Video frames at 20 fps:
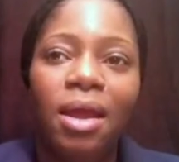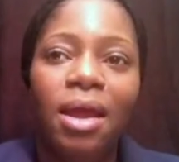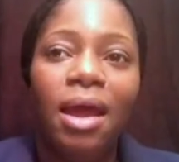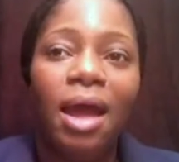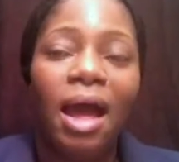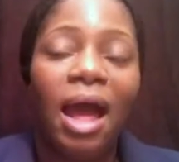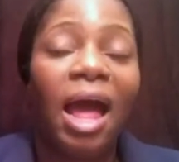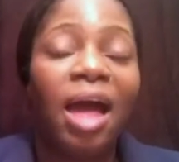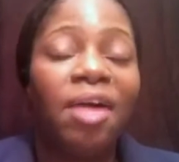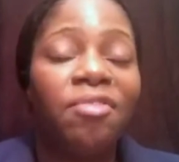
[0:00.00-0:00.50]

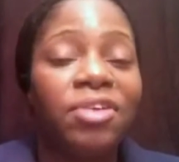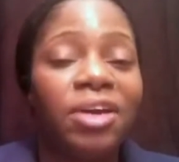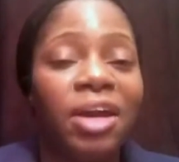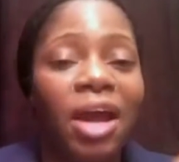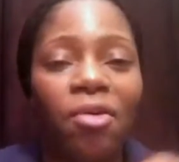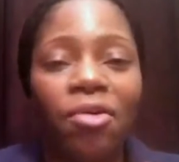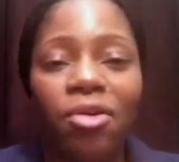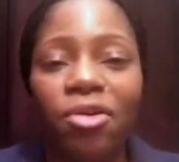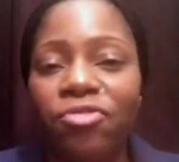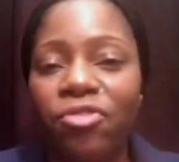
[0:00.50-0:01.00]
I have
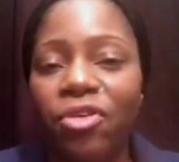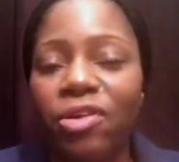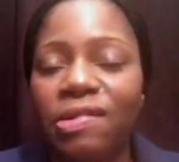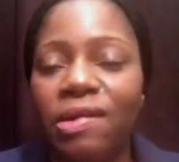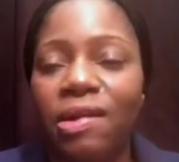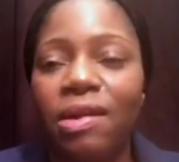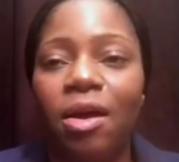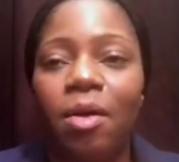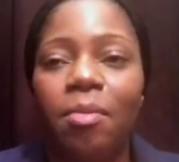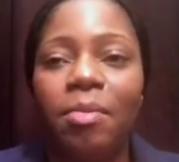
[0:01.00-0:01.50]
Carol
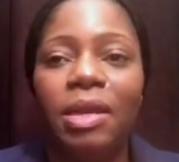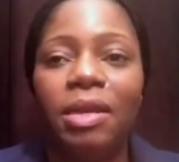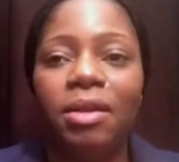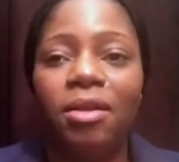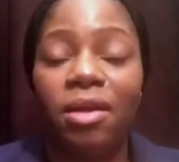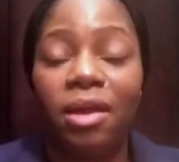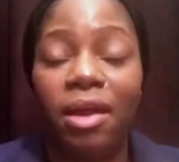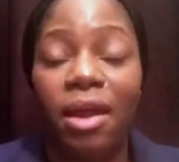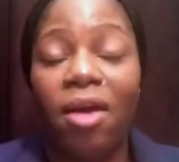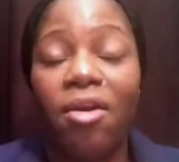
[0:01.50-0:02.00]
Fossey
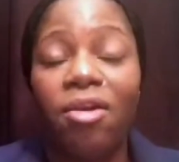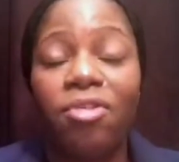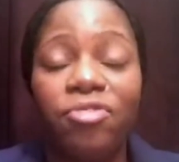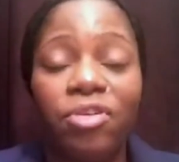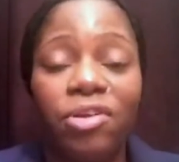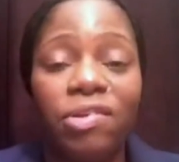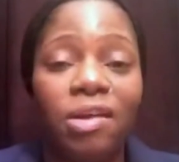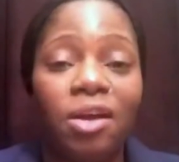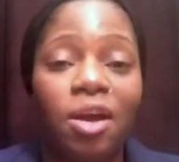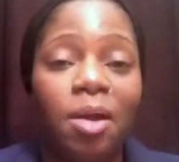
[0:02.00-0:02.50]

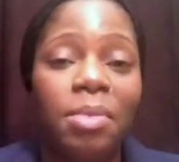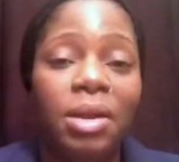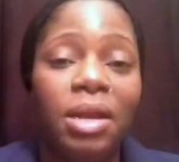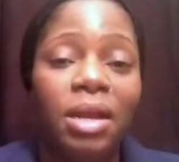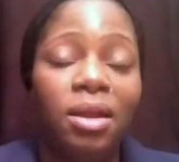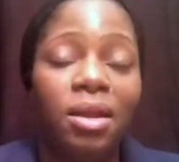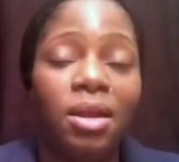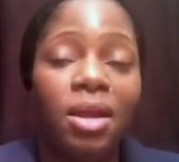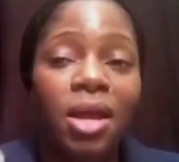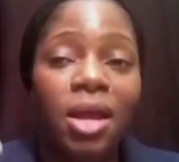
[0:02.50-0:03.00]
coming
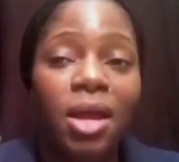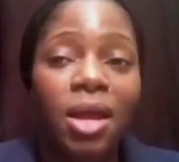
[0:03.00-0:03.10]
in,